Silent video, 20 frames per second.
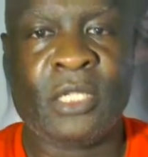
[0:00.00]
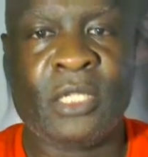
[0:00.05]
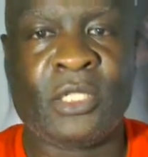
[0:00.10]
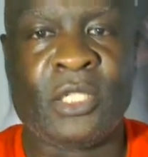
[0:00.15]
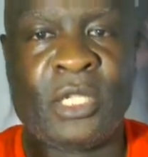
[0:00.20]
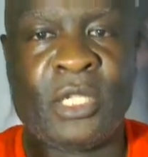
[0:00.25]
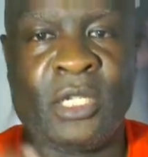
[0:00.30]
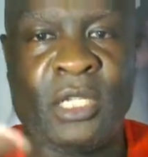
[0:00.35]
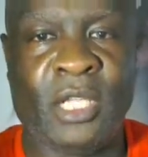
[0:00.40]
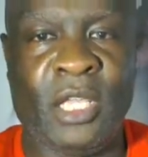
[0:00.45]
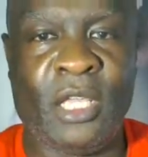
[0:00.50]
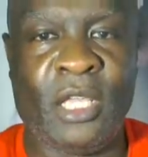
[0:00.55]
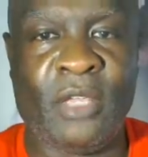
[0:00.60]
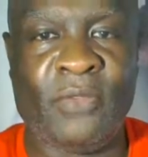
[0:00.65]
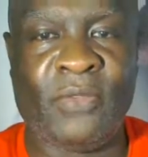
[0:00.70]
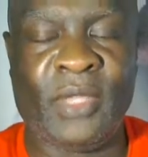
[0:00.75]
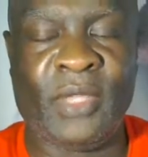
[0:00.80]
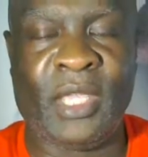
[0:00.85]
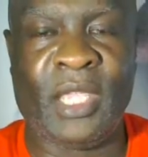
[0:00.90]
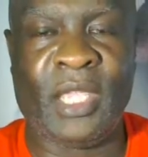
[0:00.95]
to
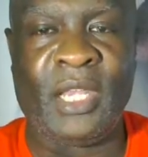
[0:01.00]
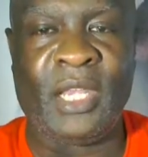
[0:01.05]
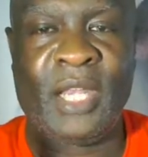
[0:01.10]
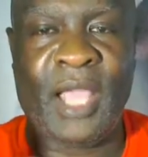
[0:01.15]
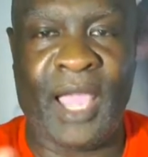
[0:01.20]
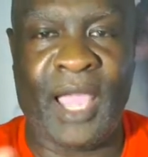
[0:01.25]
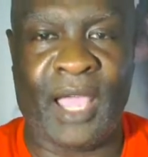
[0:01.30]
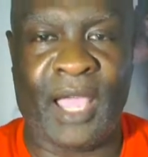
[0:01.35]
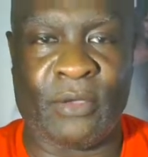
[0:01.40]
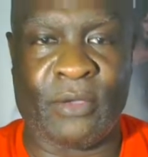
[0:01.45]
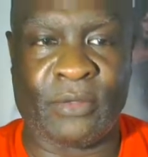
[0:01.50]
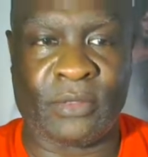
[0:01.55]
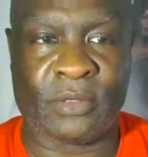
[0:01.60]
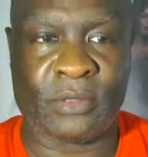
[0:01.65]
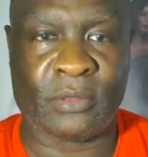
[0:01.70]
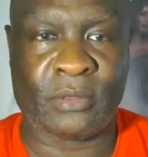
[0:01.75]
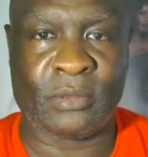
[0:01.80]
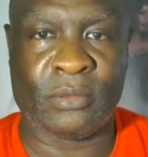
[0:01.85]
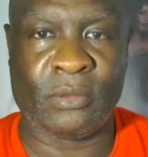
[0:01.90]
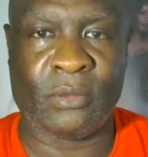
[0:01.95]
live in a
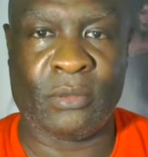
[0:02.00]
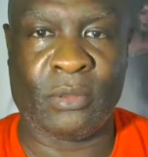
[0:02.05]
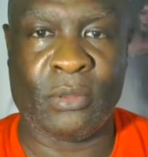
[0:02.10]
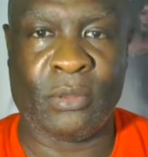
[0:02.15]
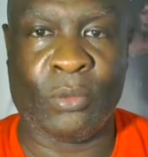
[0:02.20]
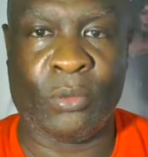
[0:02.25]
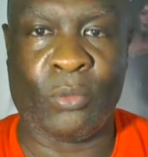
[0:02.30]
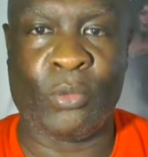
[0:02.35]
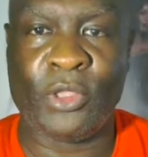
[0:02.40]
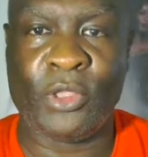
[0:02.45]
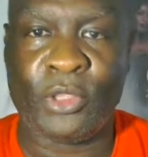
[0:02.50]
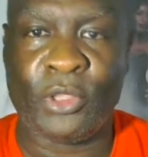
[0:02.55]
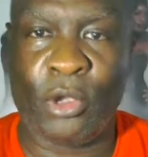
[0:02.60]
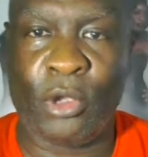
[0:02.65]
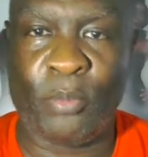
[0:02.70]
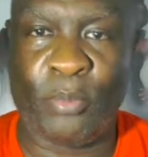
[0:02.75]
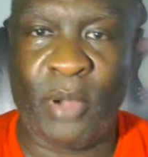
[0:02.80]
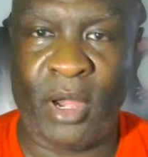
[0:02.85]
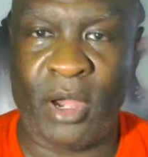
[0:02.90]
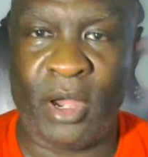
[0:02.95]
house with
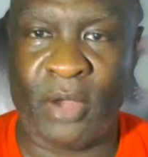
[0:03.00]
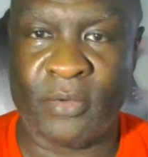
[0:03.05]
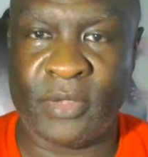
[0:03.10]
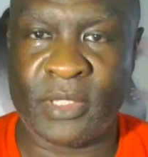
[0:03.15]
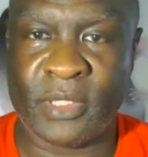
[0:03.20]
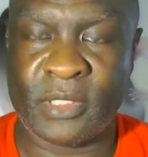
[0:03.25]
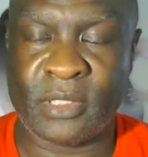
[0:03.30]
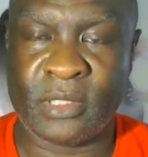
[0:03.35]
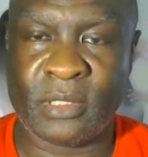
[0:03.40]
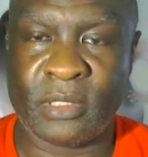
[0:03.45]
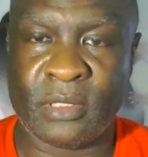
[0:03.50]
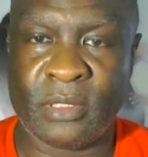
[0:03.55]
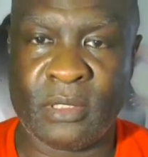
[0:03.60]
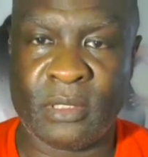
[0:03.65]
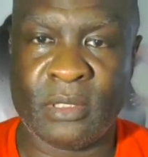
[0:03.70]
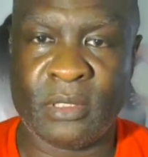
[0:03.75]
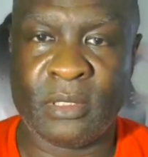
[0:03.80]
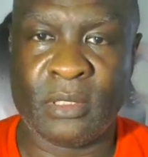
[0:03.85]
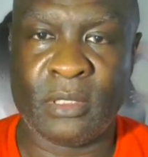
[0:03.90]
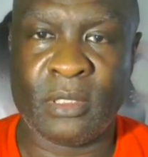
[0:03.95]
your parents
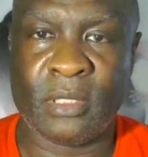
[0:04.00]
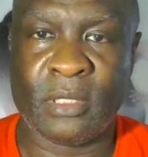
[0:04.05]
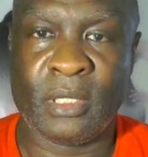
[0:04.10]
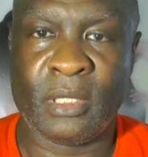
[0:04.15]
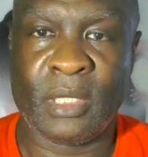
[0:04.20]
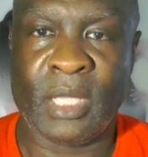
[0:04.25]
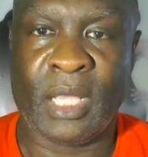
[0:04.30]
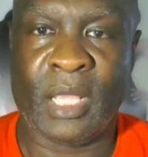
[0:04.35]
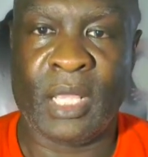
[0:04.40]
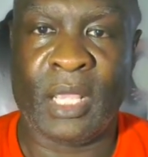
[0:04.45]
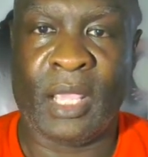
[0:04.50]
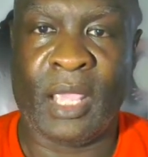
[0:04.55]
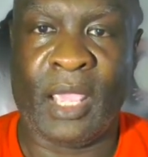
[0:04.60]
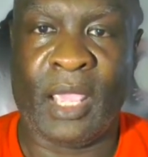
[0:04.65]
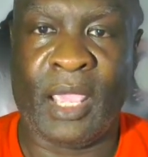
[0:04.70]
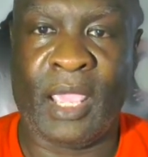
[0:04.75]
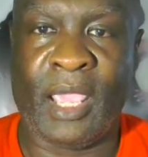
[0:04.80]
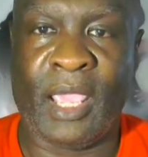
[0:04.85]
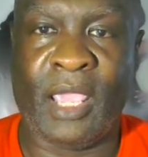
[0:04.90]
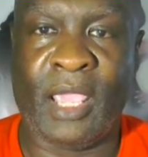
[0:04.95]

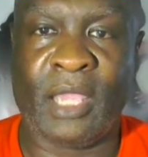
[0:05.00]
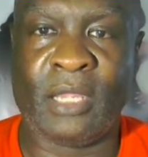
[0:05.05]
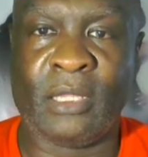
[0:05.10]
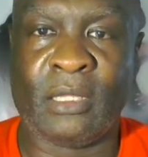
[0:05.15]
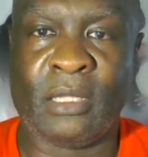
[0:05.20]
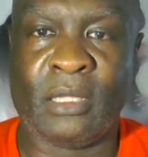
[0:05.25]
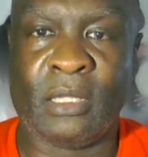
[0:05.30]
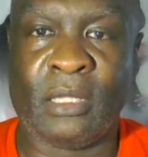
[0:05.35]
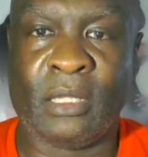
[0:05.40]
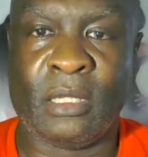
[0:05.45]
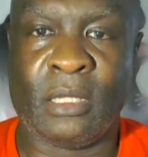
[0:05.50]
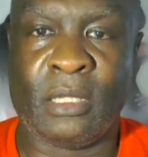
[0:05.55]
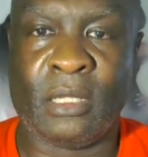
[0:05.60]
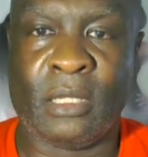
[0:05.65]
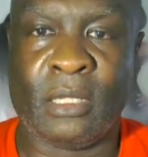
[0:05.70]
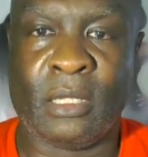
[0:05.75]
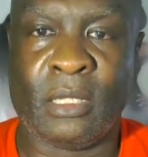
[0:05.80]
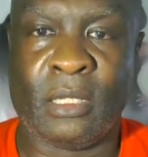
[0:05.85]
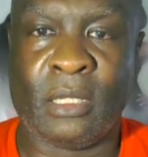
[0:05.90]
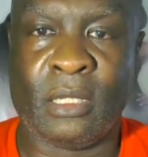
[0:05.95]
and
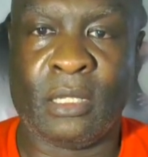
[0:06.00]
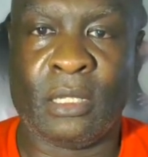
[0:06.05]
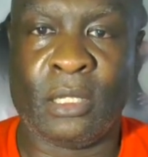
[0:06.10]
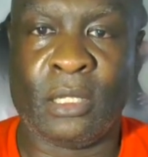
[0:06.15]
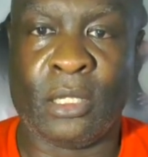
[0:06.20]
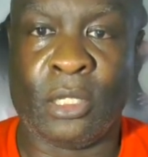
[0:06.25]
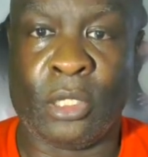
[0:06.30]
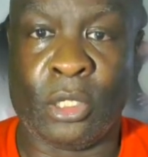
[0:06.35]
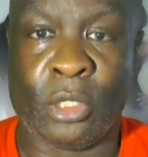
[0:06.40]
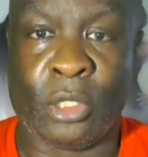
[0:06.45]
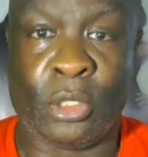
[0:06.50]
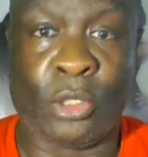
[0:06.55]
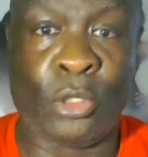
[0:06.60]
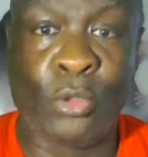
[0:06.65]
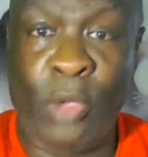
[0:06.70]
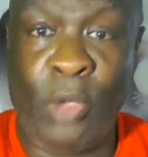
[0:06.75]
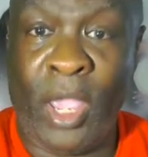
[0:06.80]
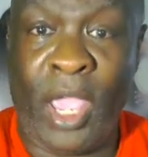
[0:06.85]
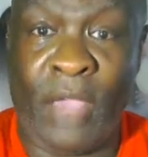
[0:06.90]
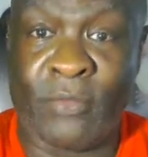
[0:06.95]

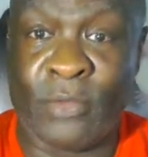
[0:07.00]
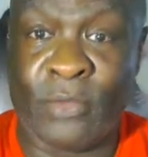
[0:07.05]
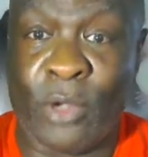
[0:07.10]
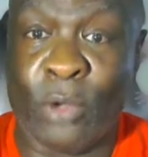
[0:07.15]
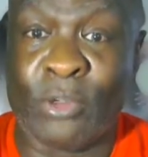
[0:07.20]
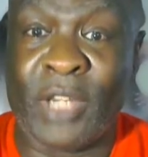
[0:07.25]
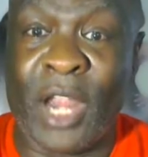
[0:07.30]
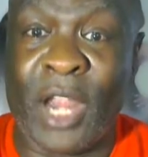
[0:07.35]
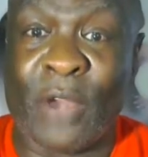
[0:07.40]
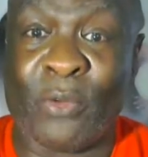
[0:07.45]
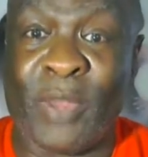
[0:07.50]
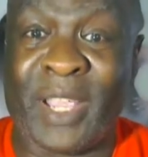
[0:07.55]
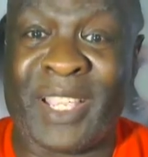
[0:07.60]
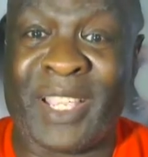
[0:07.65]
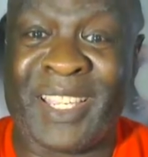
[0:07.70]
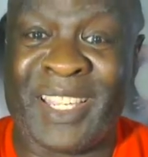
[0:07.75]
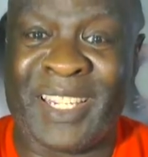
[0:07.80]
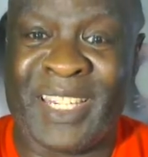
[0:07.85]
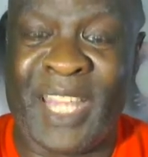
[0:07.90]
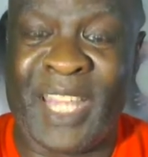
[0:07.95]
you have no direct
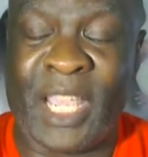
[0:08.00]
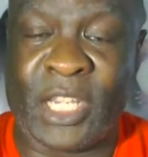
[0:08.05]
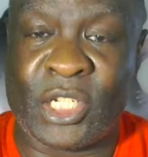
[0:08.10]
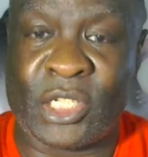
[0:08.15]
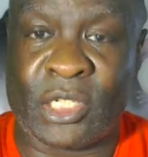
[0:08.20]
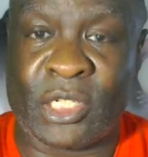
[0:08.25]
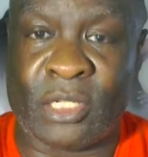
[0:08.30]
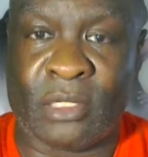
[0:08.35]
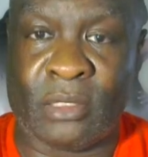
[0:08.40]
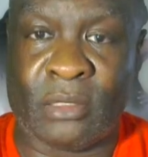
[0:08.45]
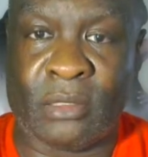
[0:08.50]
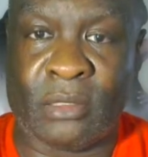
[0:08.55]
connection